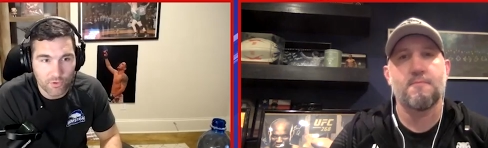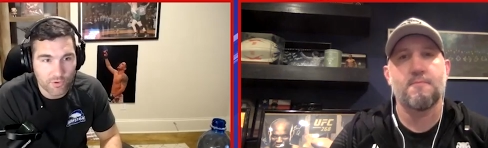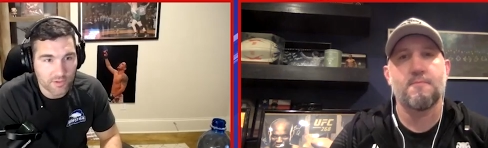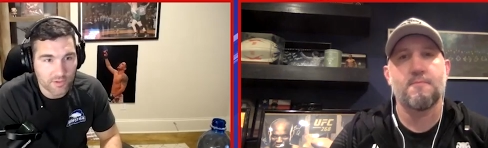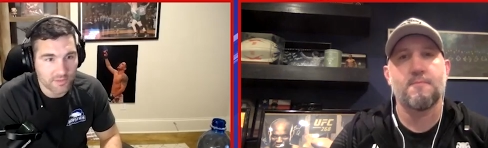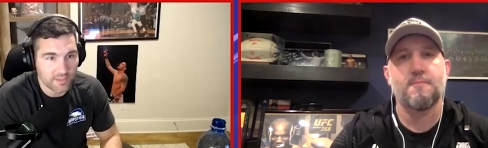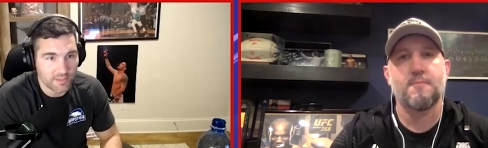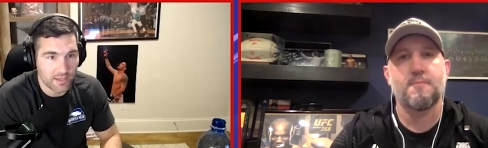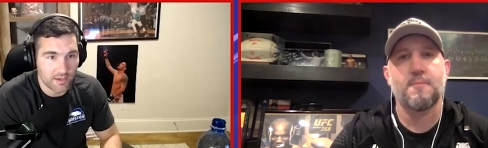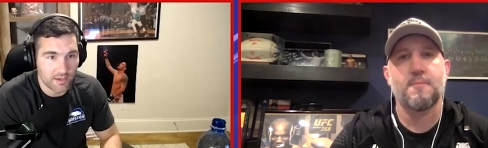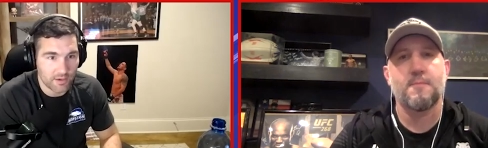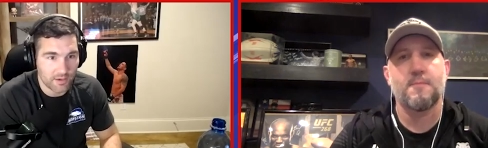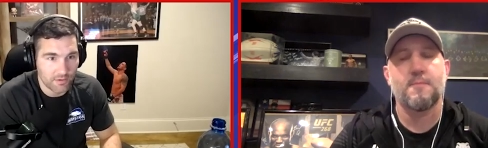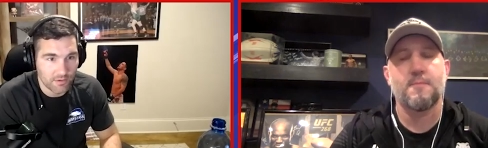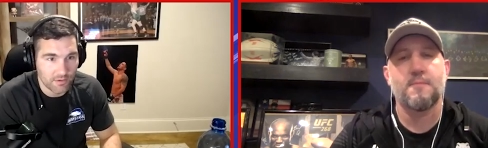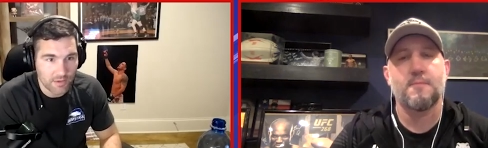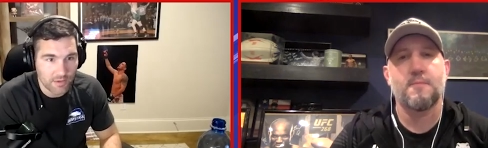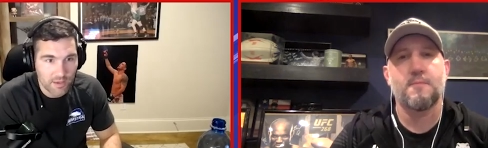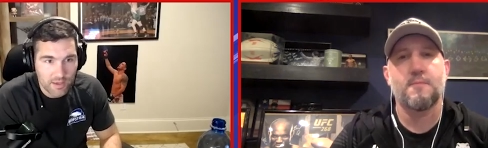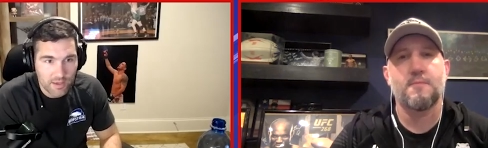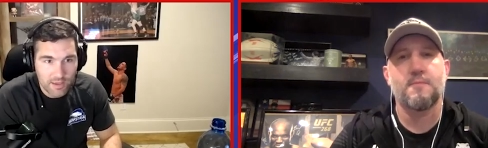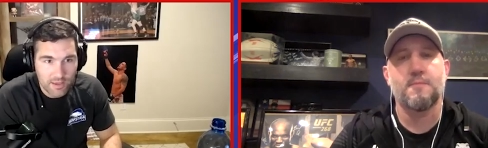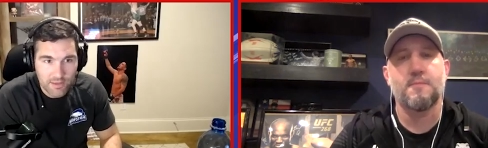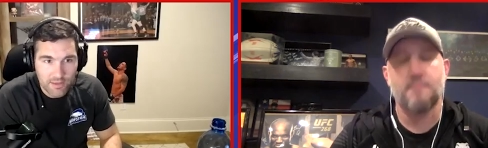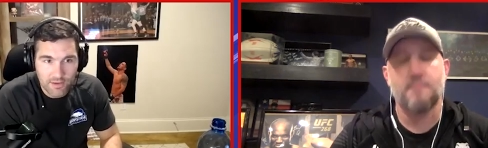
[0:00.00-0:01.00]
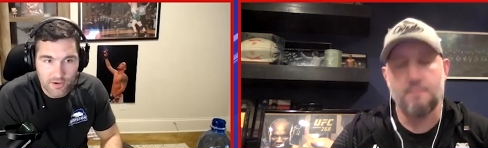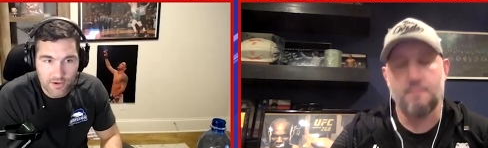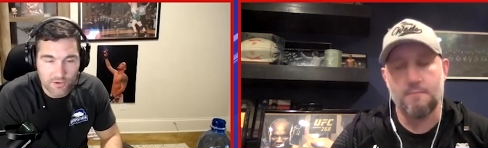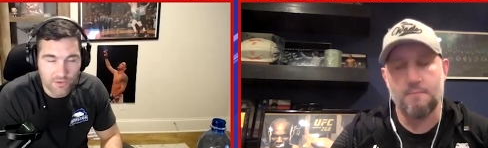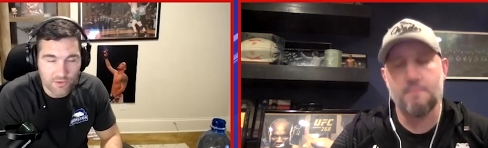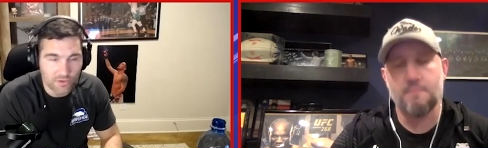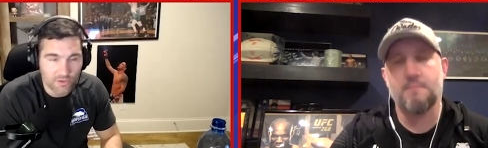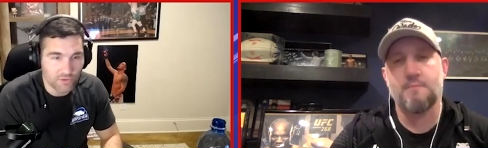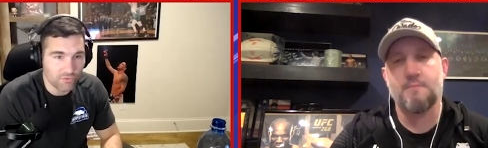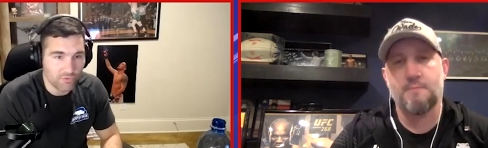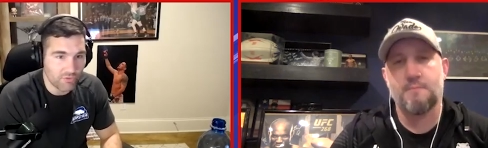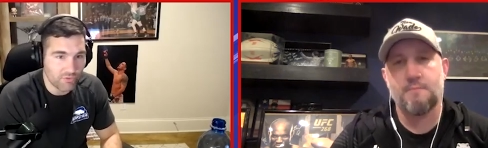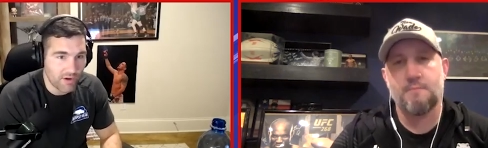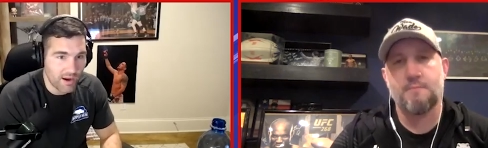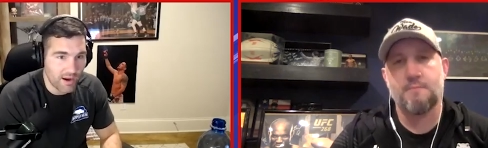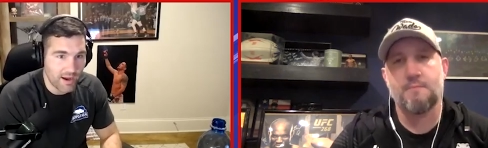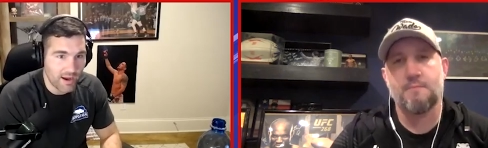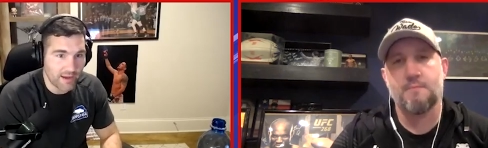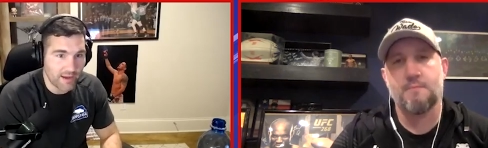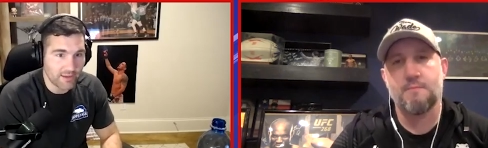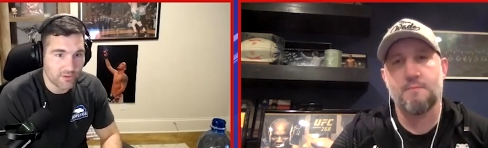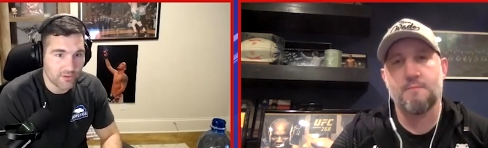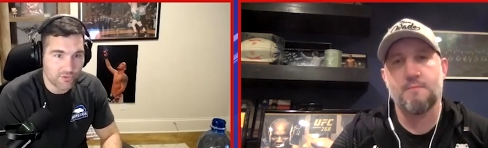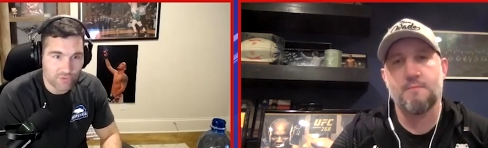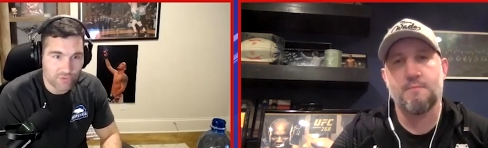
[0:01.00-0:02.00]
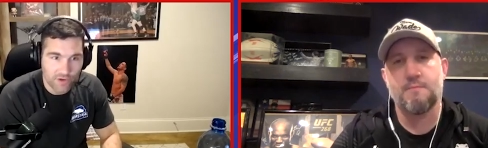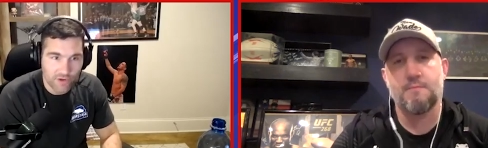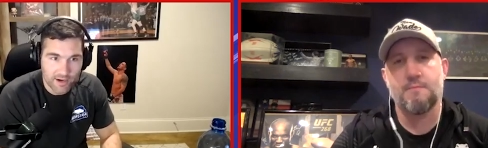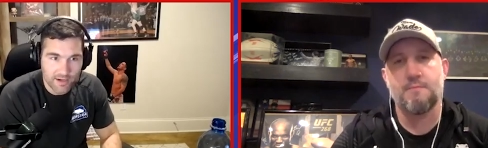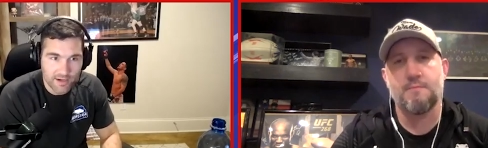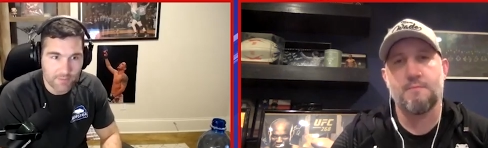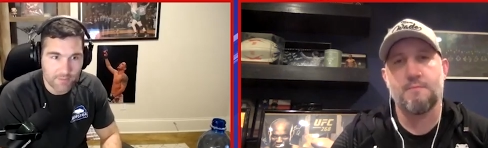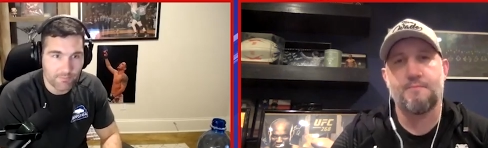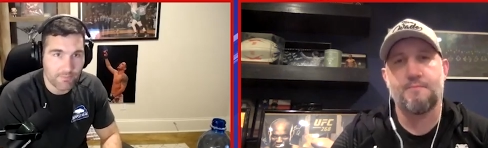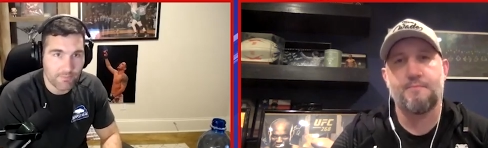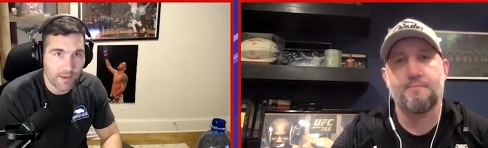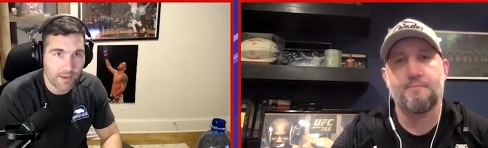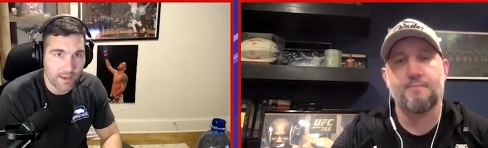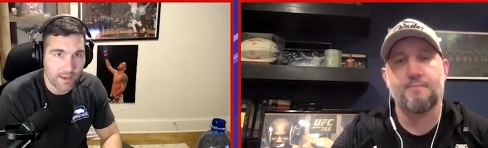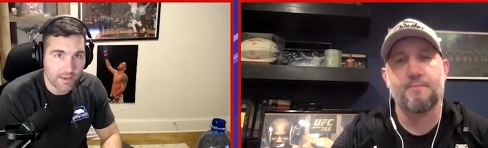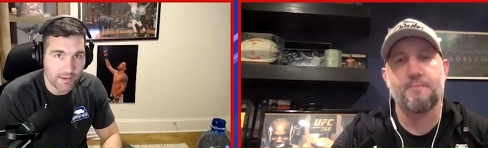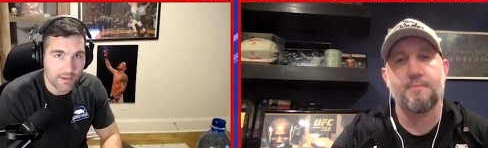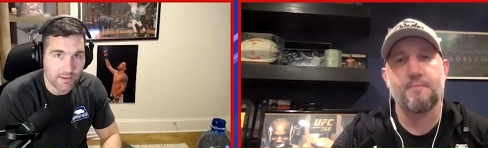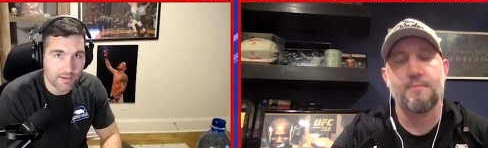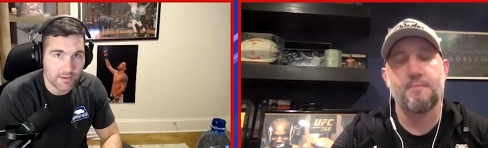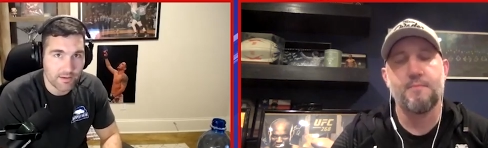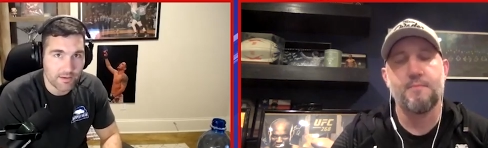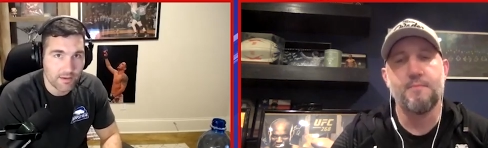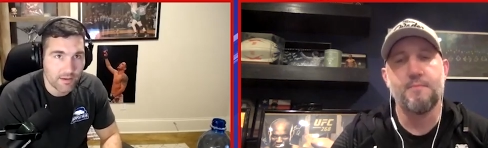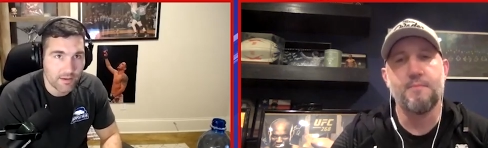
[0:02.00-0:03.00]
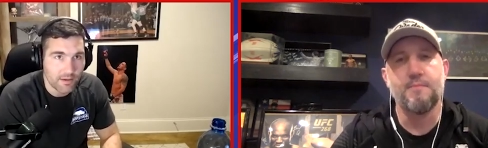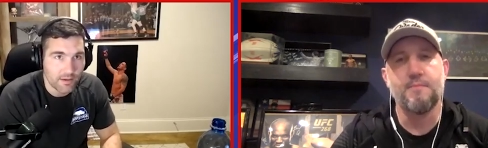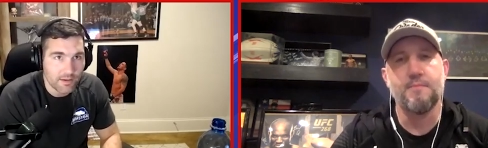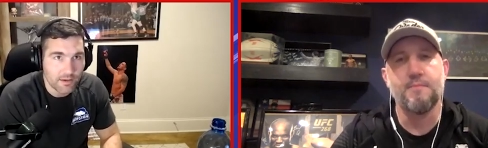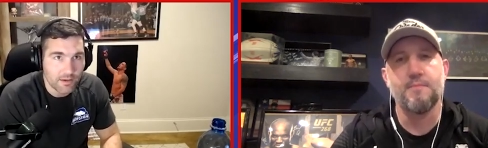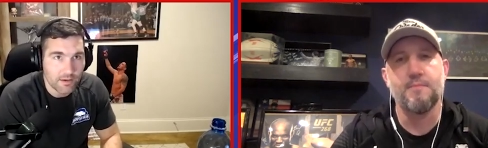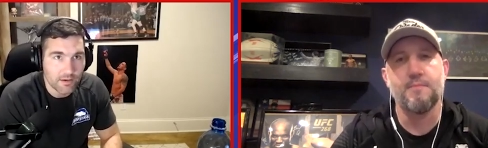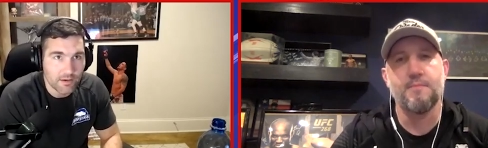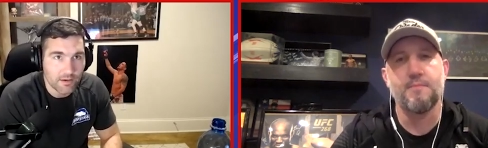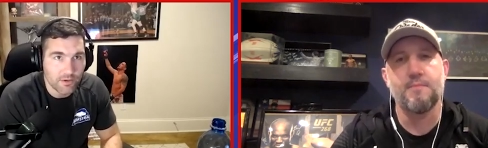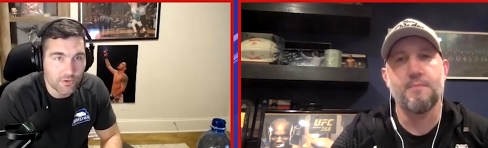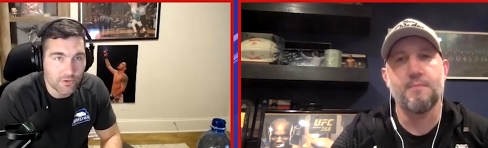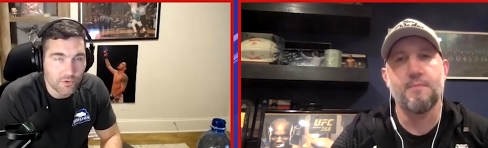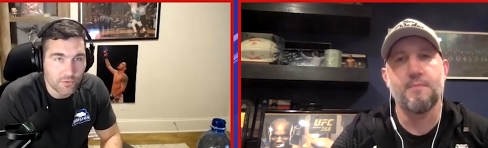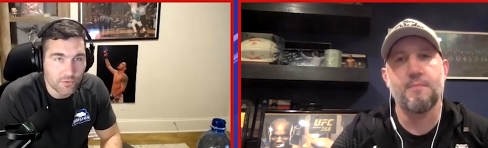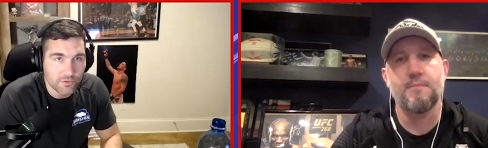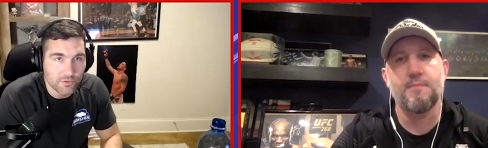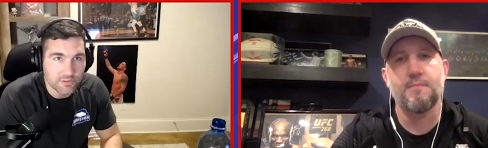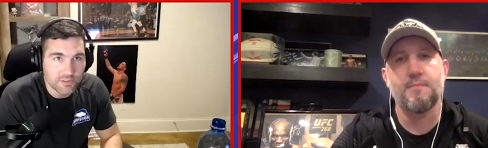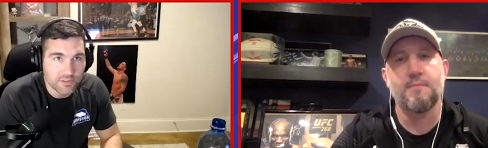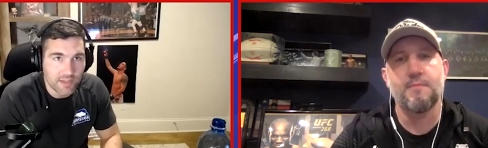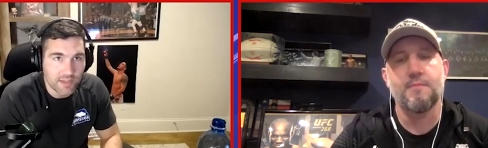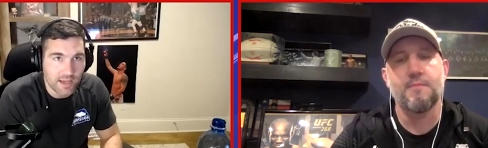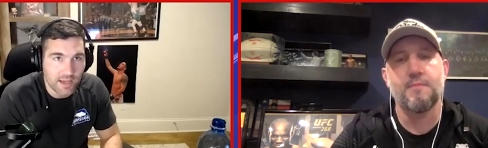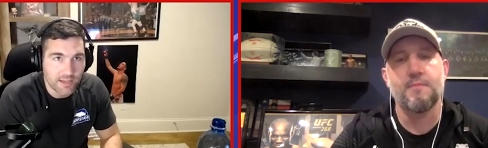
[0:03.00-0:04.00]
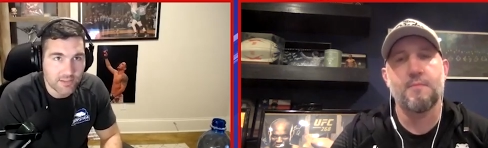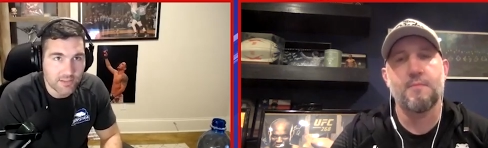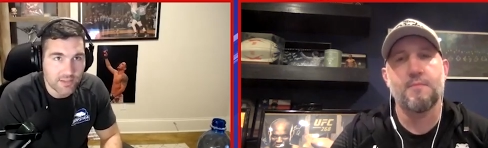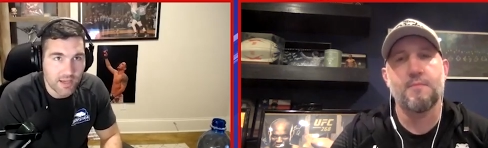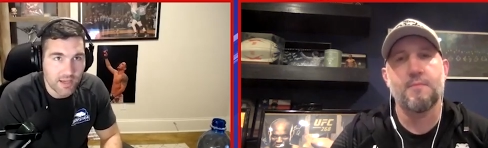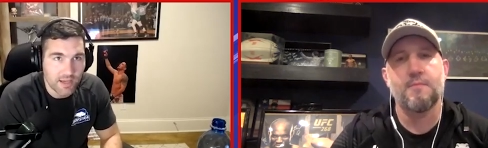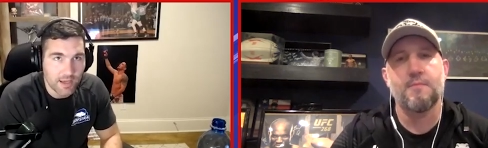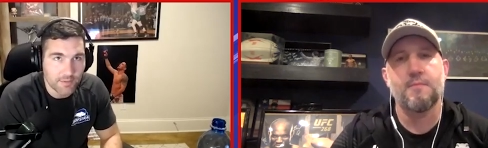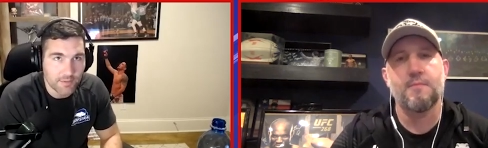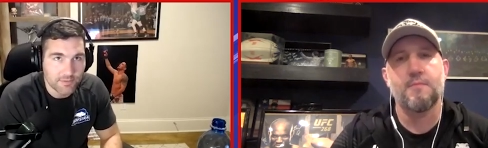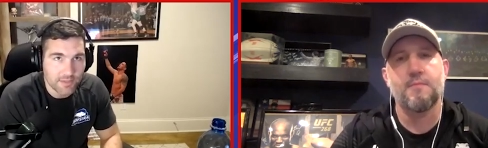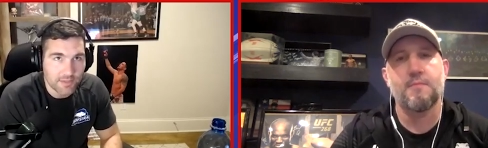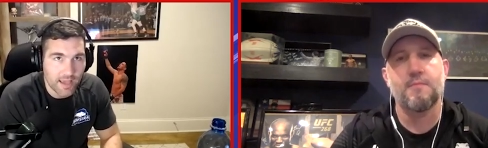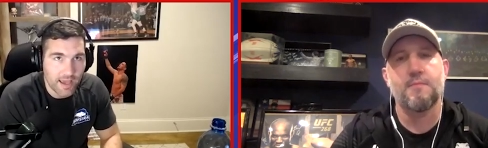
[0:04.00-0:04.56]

Speaker 1: as hell. Mm-hmm. They're in the grind, trying to make it, you know, doing side jobs.